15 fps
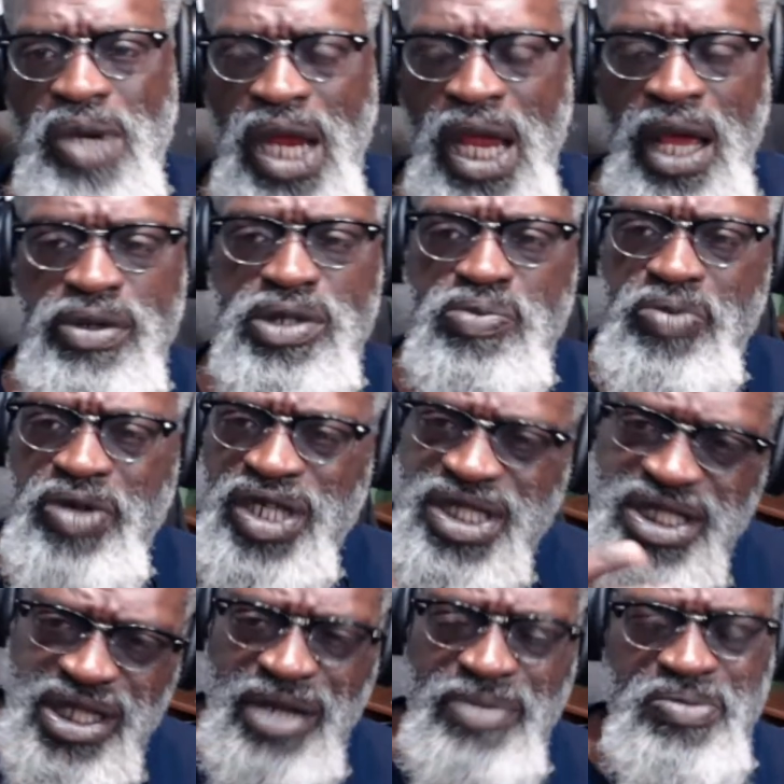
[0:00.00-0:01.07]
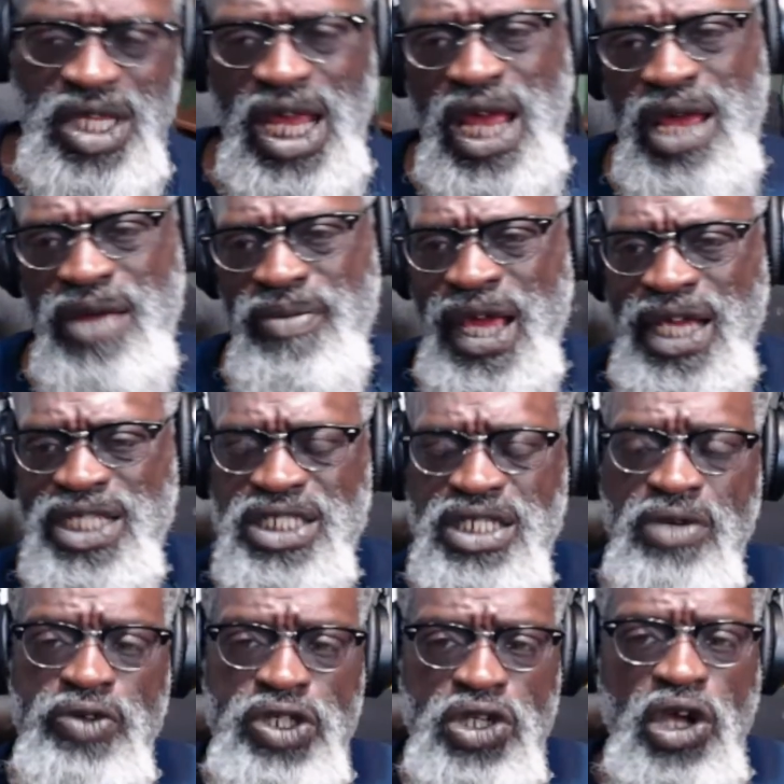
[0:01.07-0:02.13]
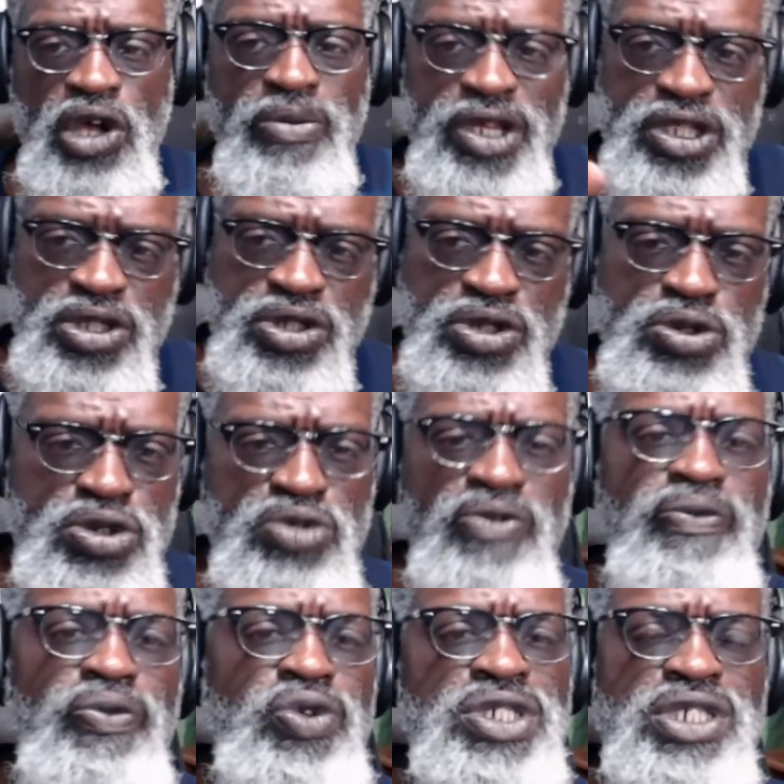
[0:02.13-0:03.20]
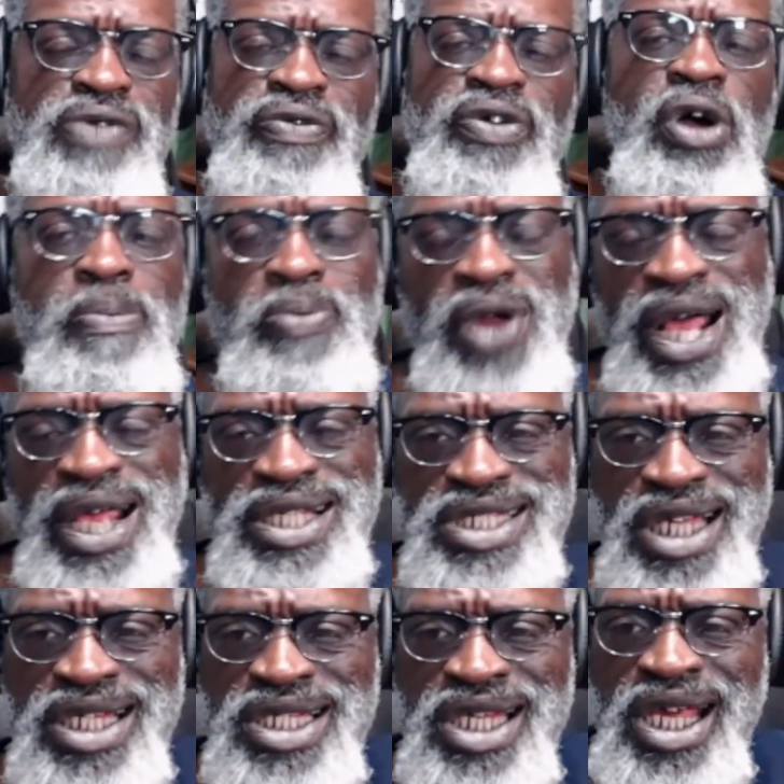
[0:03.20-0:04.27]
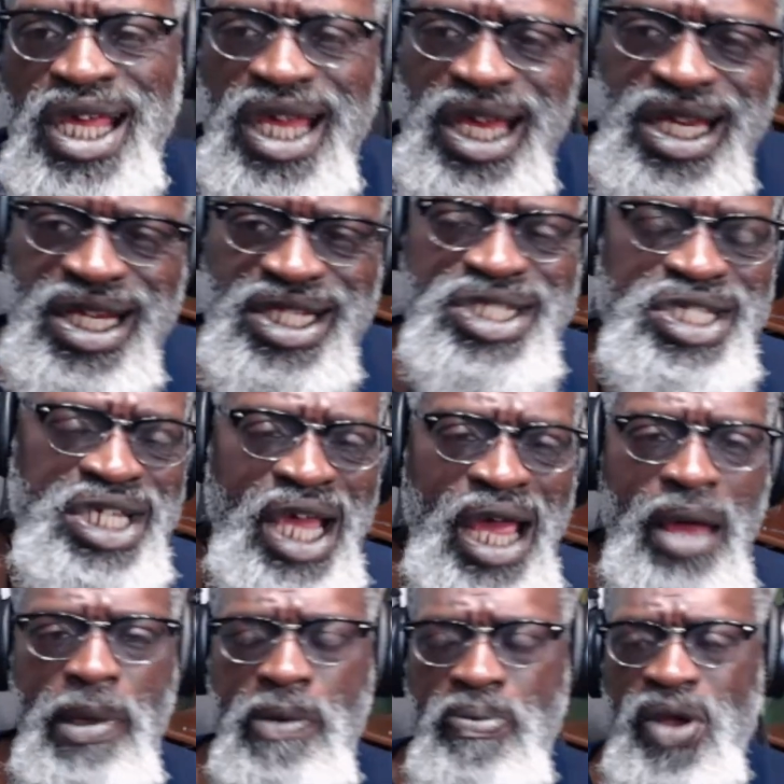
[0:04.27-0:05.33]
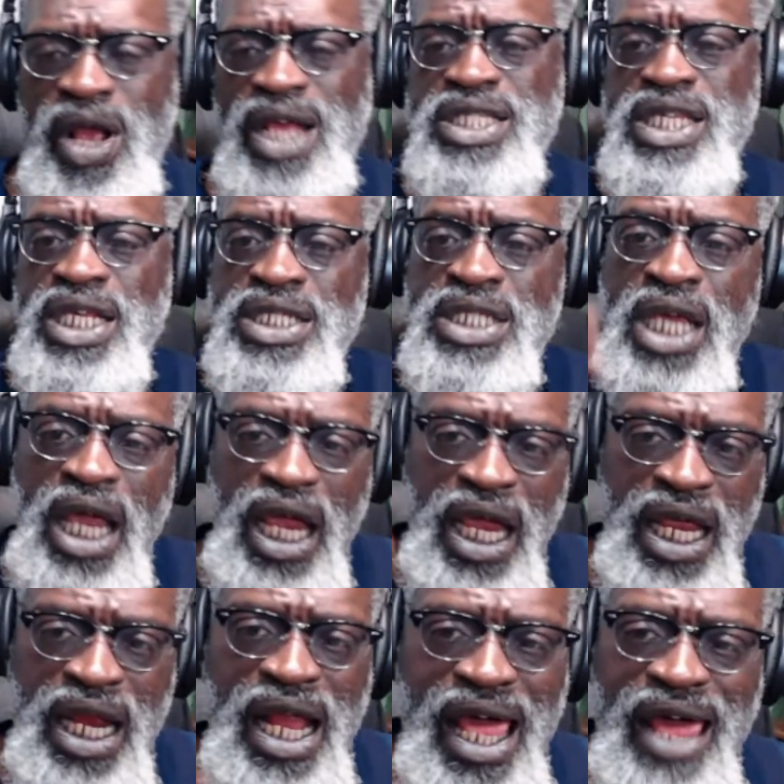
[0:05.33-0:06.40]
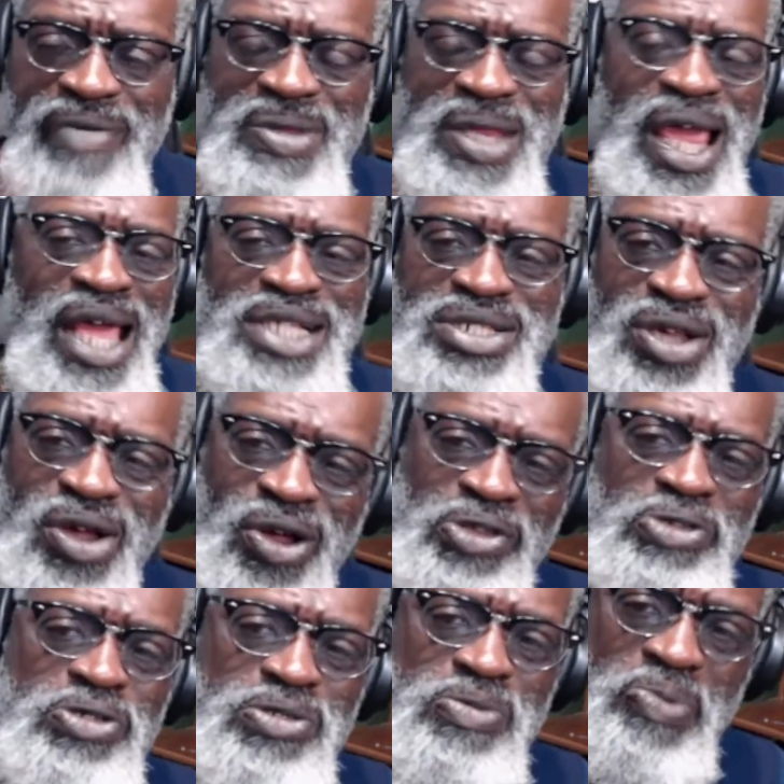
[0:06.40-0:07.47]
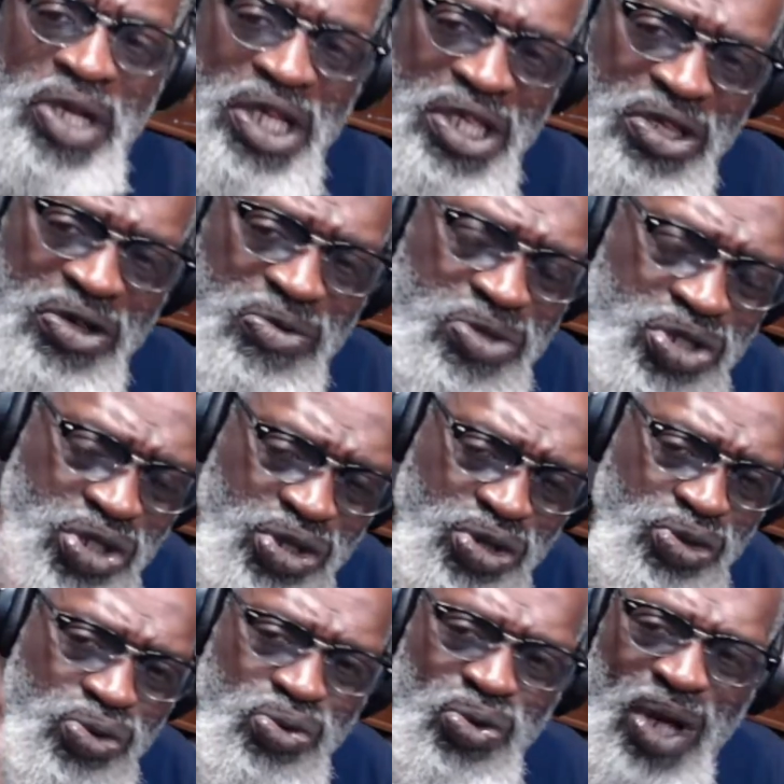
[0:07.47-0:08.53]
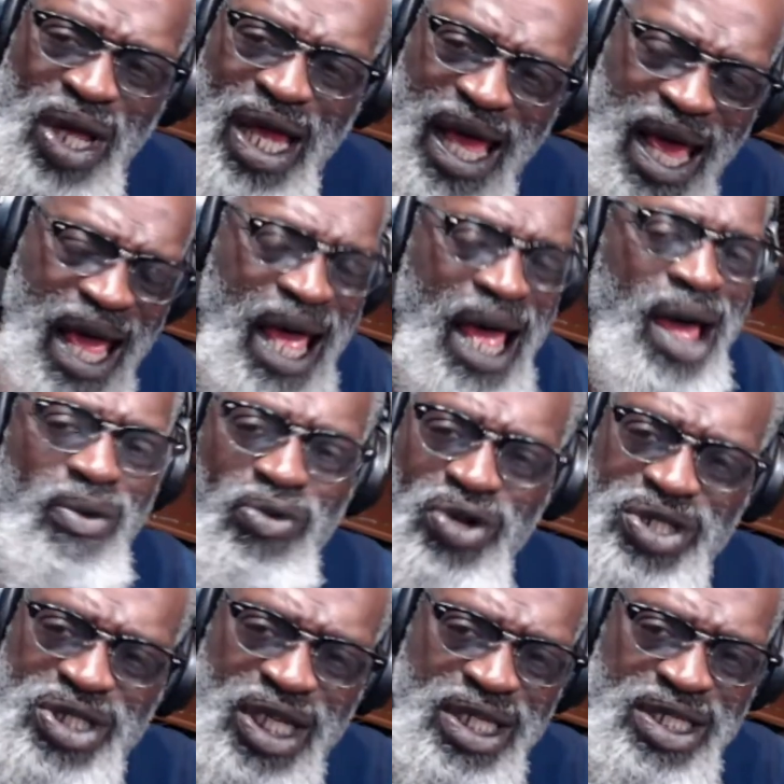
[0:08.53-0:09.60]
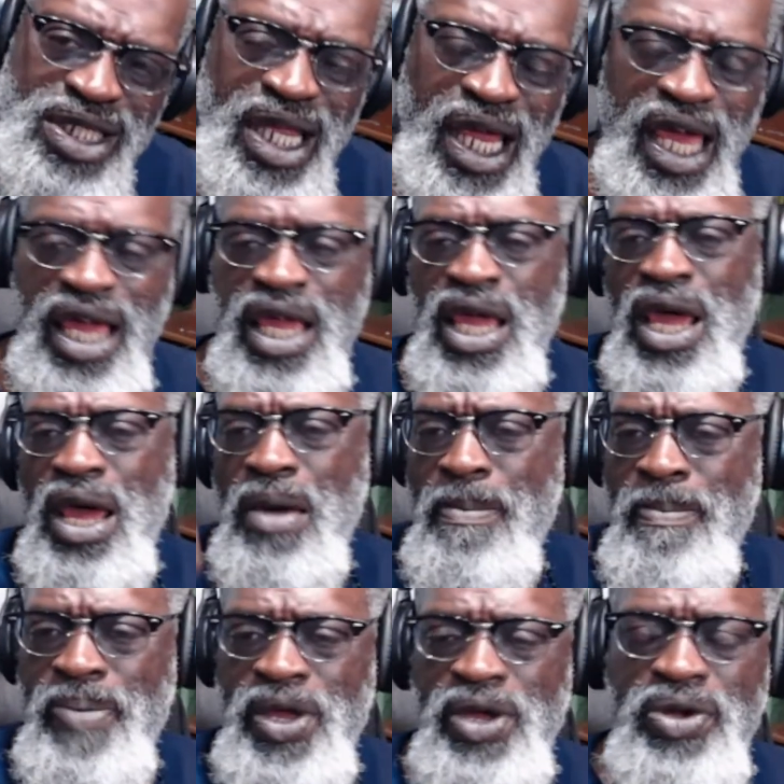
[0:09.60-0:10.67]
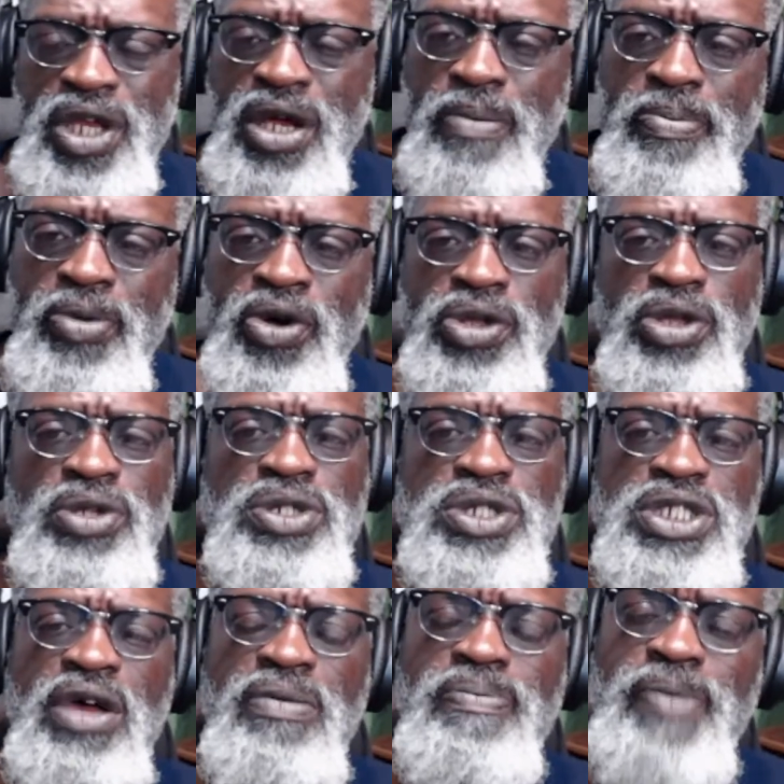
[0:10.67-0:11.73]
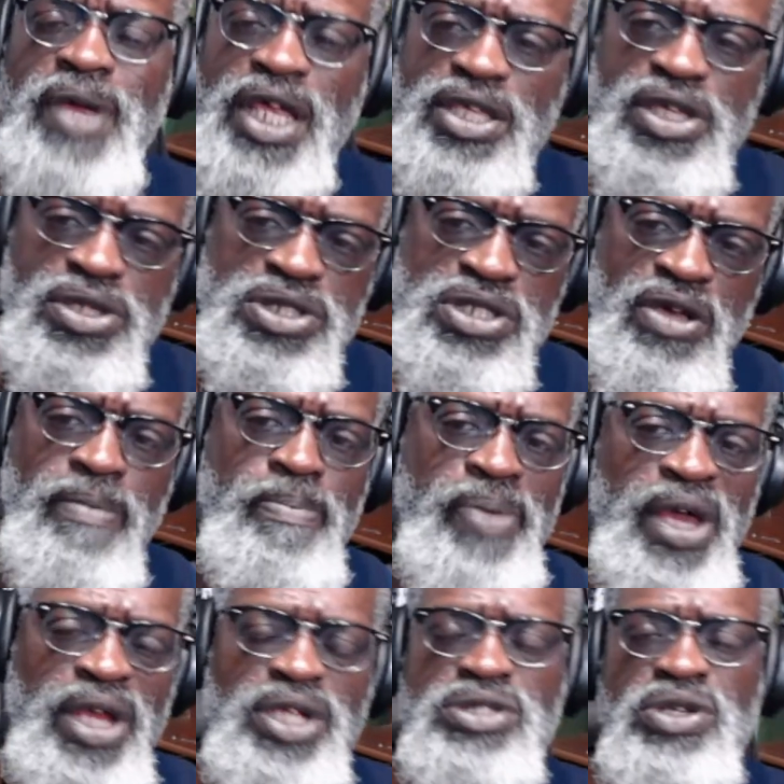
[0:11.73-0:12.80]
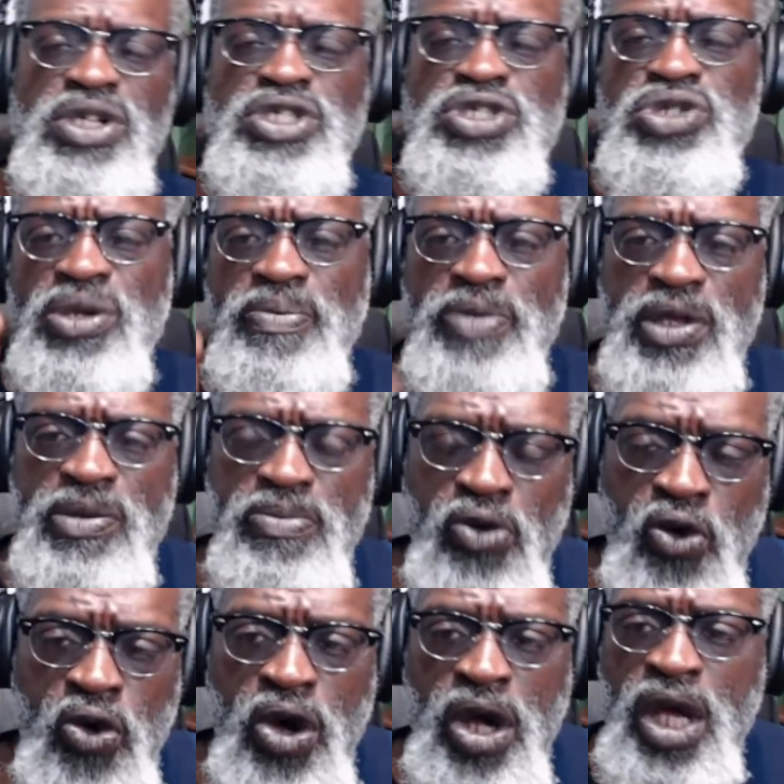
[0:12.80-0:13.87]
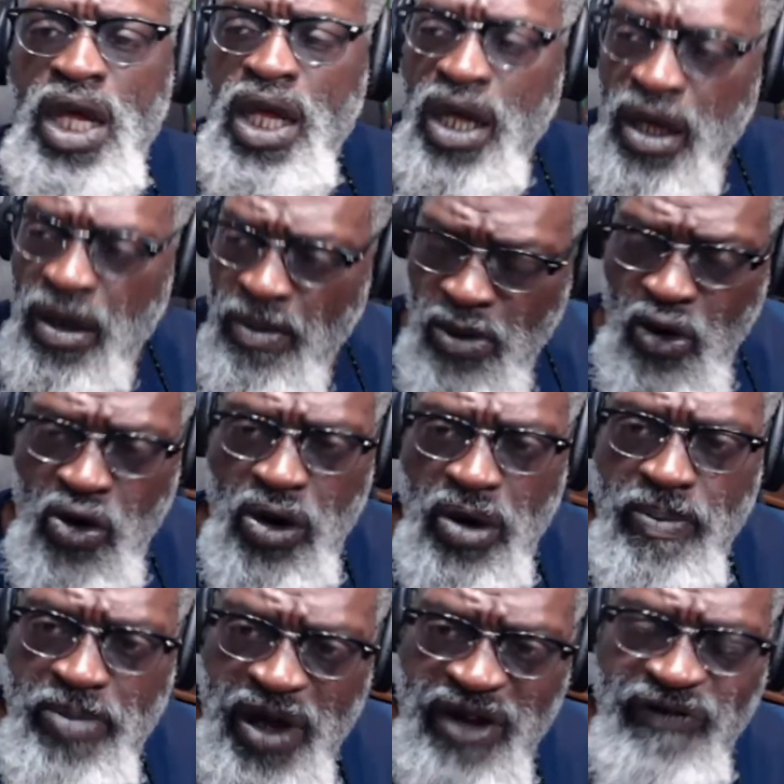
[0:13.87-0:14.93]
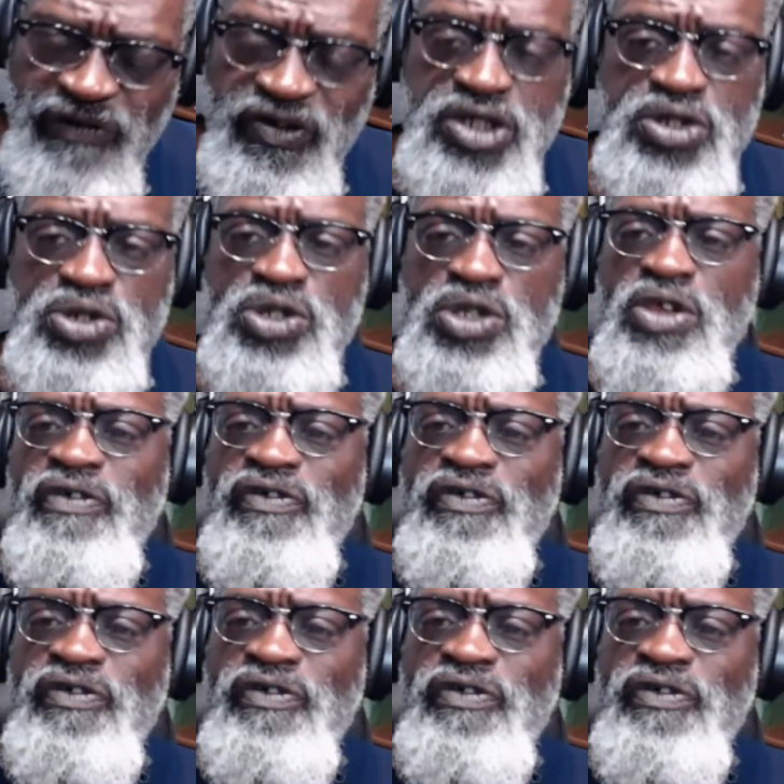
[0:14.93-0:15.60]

now, spend some time. Like I said, we talk about the 224 self-help process and the Gye-Nyame process. And I have to ask, are you spending your 2 hours a day building upon yourself, making yourself better so that you could be more beneficial to your